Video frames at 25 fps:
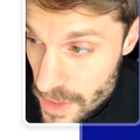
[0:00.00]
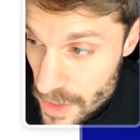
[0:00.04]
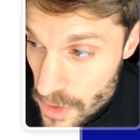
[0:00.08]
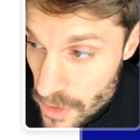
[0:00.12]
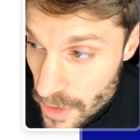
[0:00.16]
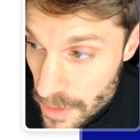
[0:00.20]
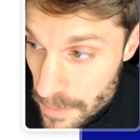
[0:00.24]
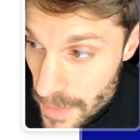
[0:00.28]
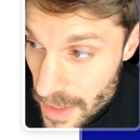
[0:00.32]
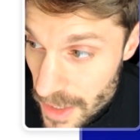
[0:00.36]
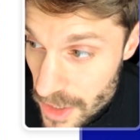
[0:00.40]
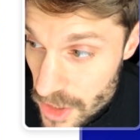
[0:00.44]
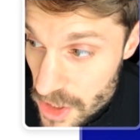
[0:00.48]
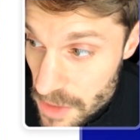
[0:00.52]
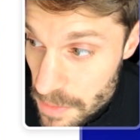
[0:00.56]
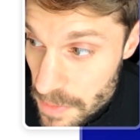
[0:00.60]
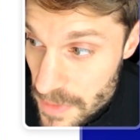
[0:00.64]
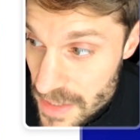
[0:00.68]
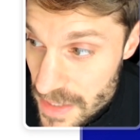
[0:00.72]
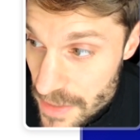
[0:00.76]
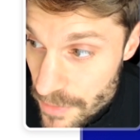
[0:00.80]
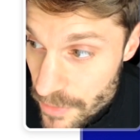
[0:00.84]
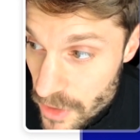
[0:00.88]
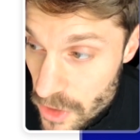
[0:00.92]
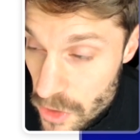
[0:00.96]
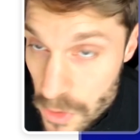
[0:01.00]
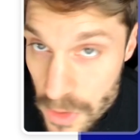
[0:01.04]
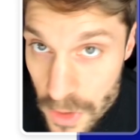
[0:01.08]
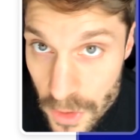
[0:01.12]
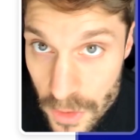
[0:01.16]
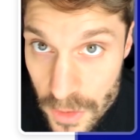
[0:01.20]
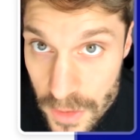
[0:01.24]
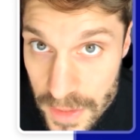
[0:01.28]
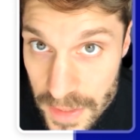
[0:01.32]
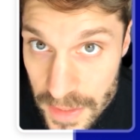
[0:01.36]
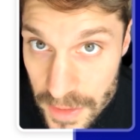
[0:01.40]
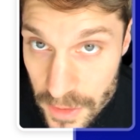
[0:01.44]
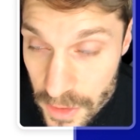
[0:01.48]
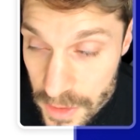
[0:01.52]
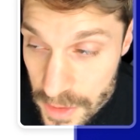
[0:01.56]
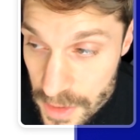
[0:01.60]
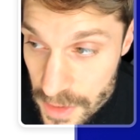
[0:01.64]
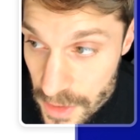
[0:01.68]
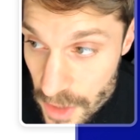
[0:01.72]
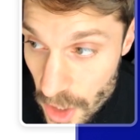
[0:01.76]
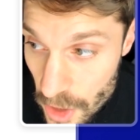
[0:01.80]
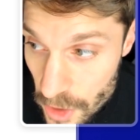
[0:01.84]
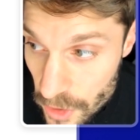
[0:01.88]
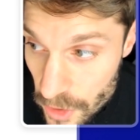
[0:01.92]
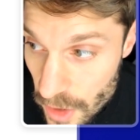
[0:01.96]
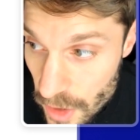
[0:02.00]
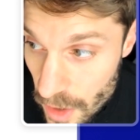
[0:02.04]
that you can manage specific to your deals, not your